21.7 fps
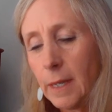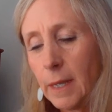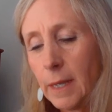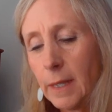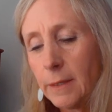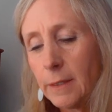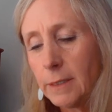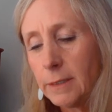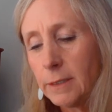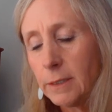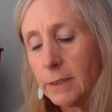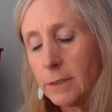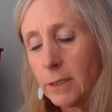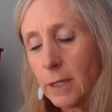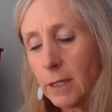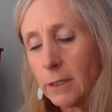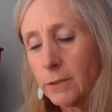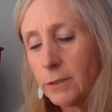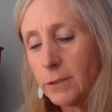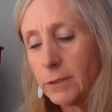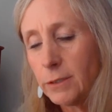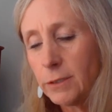This is
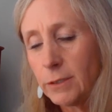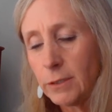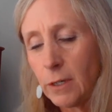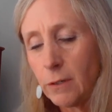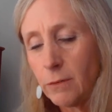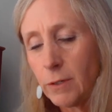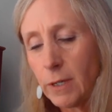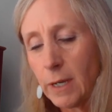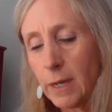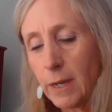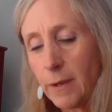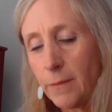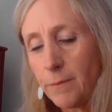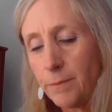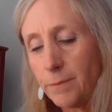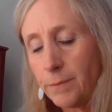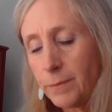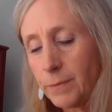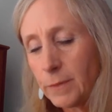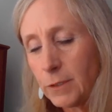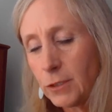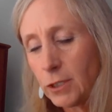all just so
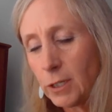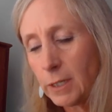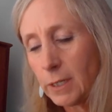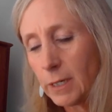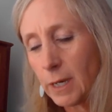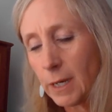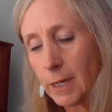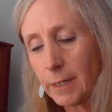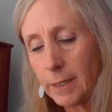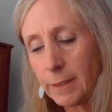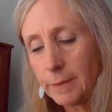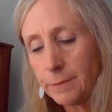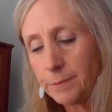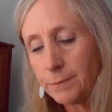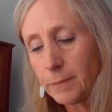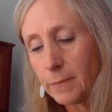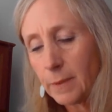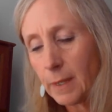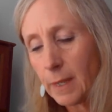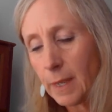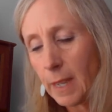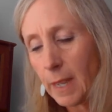dumb. She nodded.
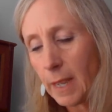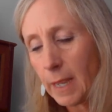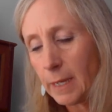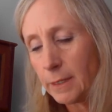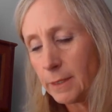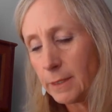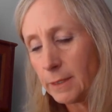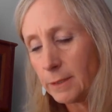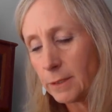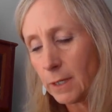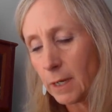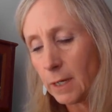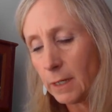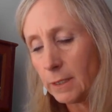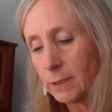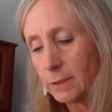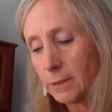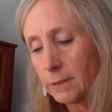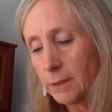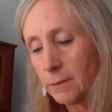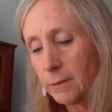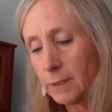Hey, does
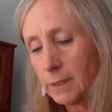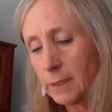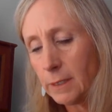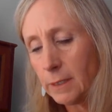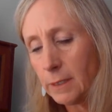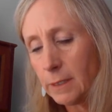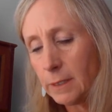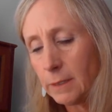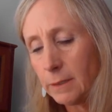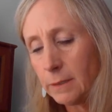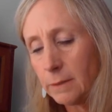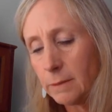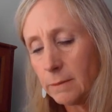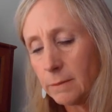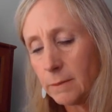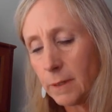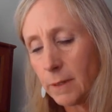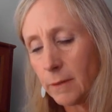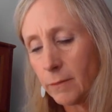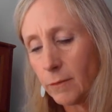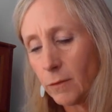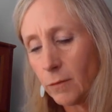August know any of this?
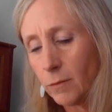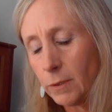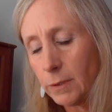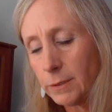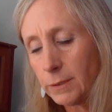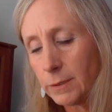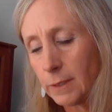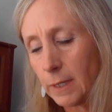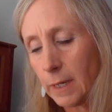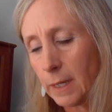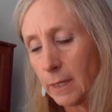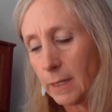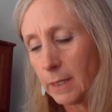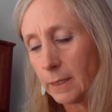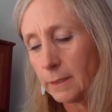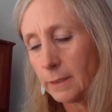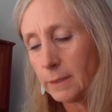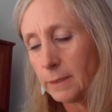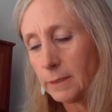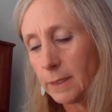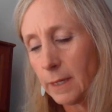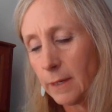Of course not. At
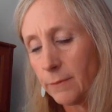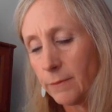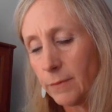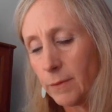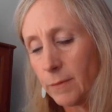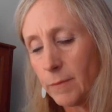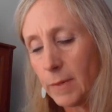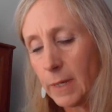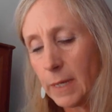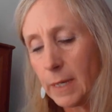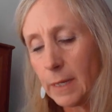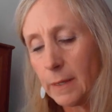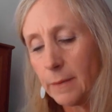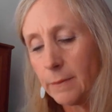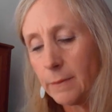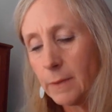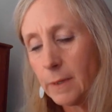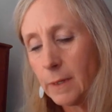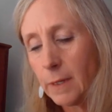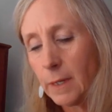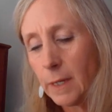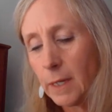least not from me.
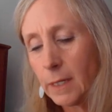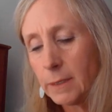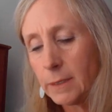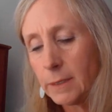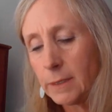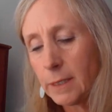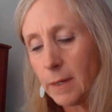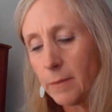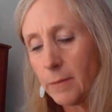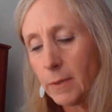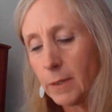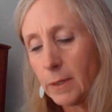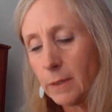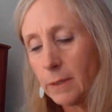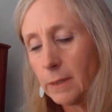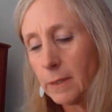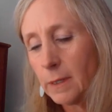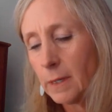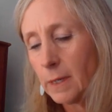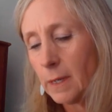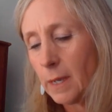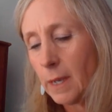And Summer?